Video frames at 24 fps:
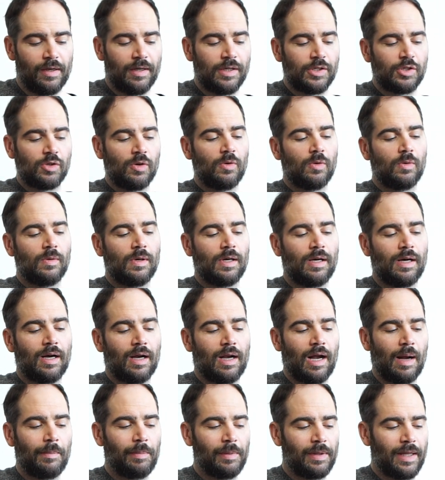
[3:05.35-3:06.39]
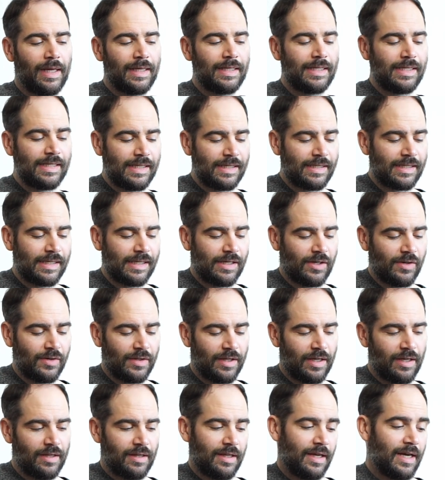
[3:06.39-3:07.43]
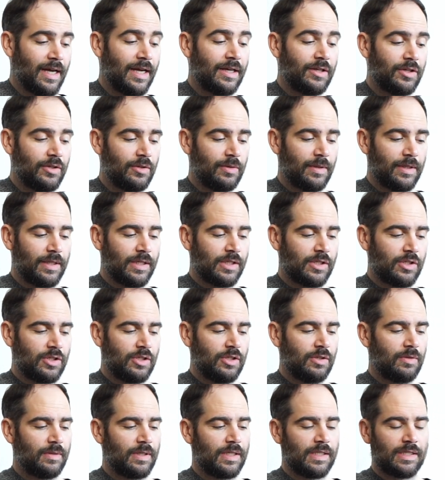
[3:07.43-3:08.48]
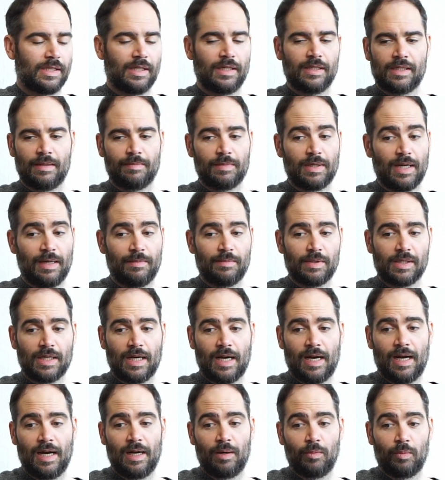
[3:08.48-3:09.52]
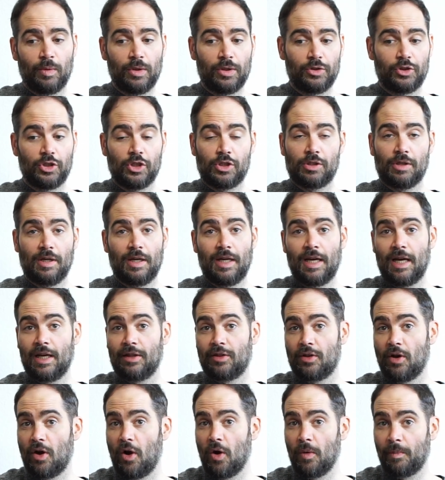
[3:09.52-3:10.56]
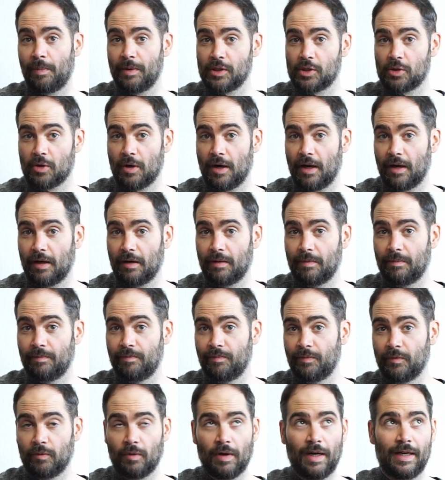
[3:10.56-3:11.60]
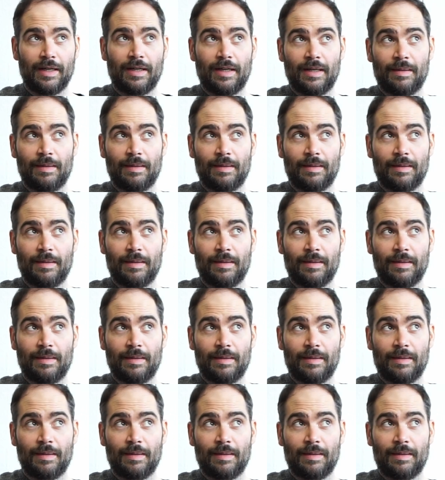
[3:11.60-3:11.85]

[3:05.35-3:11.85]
So a couple ideas here that I do in this tune is sometimes I will just hit the open string, right?